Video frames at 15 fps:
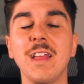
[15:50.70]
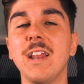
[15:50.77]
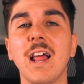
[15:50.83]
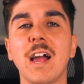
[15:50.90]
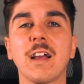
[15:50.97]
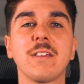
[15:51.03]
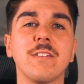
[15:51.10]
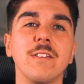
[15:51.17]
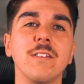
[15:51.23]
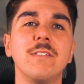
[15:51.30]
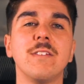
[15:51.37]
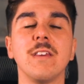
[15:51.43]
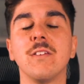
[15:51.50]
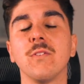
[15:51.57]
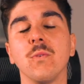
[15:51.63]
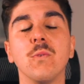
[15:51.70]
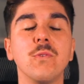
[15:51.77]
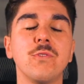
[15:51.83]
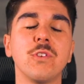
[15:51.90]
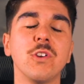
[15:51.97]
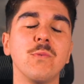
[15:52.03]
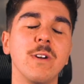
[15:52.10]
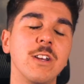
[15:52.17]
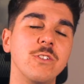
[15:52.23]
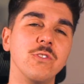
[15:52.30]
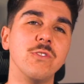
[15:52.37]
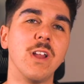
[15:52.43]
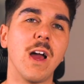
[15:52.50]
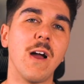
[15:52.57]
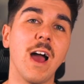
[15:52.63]
In Axis is also where
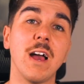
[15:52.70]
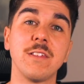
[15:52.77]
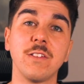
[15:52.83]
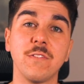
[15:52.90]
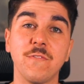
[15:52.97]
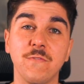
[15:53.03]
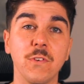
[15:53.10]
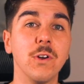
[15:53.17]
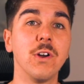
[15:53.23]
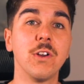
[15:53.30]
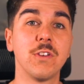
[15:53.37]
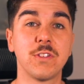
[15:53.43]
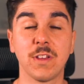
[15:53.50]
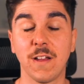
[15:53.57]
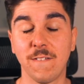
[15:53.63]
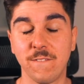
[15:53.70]
Judau has his first